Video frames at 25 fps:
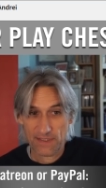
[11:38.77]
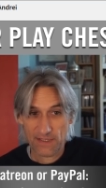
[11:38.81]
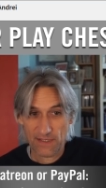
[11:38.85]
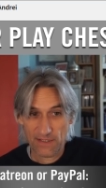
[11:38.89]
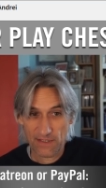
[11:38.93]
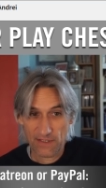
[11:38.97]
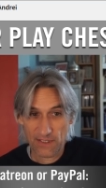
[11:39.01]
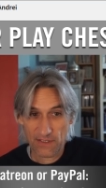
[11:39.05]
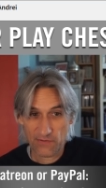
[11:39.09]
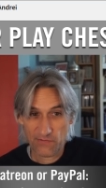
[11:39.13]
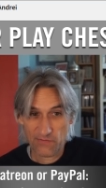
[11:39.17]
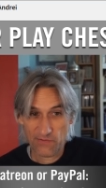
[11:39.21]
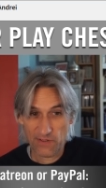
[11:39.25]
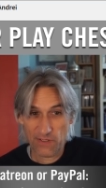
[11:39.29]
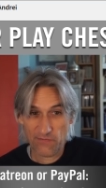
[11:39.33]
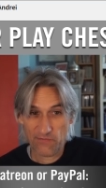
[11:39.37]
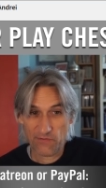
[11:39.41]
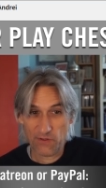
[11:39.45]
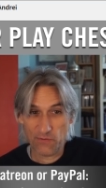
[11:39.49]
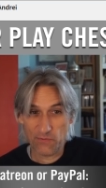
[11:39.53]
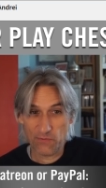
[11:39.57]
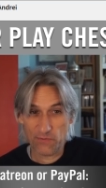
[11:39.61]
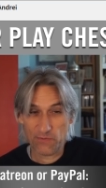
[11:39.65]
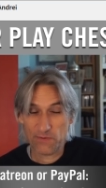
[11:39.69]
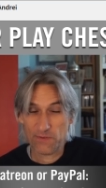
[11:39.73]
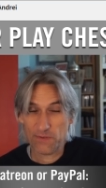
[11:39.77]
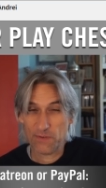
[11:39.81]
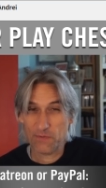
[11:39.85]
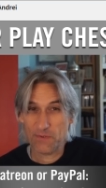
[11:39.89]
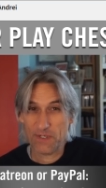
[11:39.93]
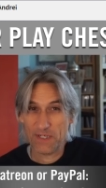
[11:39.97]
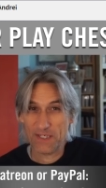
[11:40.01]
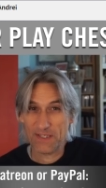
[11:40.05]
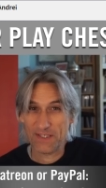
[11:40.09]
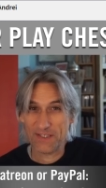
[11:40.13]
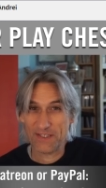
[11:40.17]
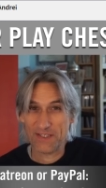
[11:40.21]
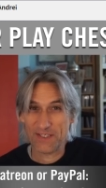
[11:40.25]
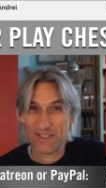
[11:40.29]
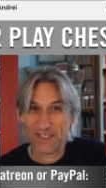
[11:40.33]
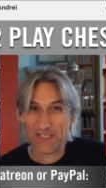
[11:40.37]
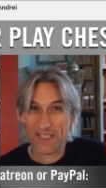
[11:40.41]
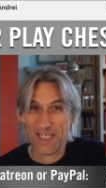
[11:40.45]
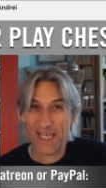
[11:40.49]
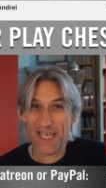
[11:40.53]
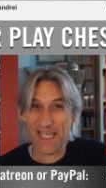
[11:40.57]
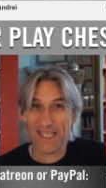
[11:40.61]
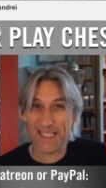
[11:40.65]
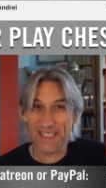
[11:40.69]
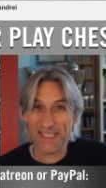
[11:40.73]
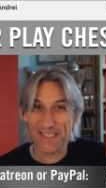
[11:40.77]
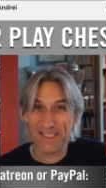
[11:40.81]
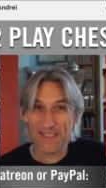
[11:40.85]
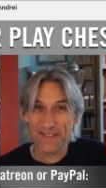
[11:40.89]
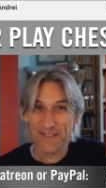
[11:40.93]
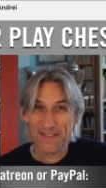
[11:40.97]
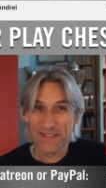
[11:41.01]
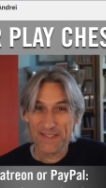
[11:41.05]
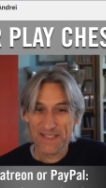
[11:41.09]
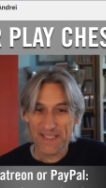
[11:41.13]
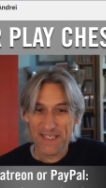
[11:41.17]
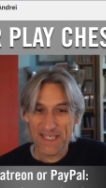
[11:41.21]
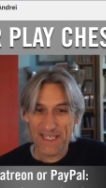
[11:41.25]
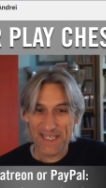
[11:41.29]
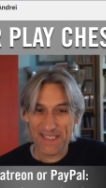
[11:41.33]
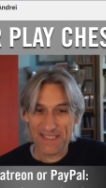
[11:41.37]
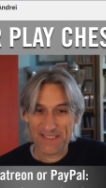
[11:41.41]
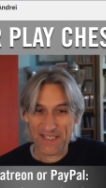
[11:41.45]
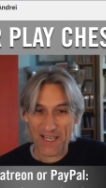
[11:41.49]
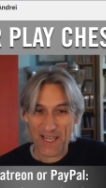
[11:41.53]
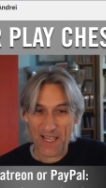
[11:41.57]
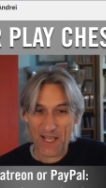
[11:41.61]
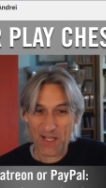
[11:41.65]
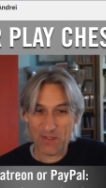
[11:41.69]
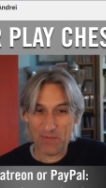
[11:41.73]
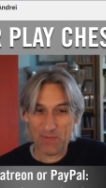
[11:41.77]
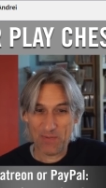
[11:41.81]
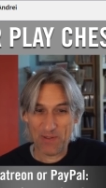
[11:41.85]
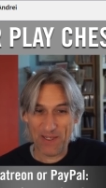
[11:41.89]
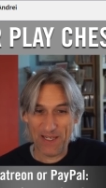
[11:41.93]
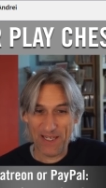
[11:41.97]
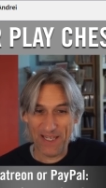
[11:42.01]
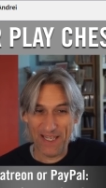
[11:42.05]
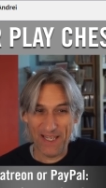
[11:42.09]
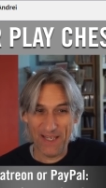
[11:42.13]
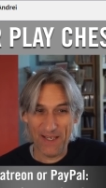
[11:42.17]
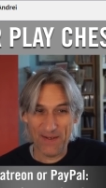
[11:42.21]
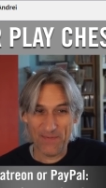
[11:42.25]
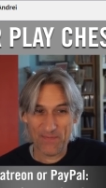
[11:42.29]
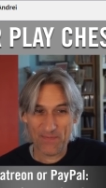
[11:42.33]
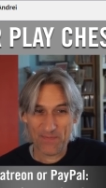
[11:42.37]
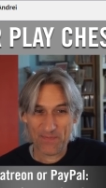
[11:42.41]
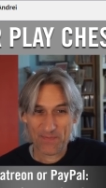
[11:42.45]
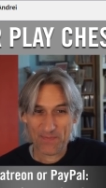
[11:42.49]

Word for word: I love, love the, the way that the king is a helper here.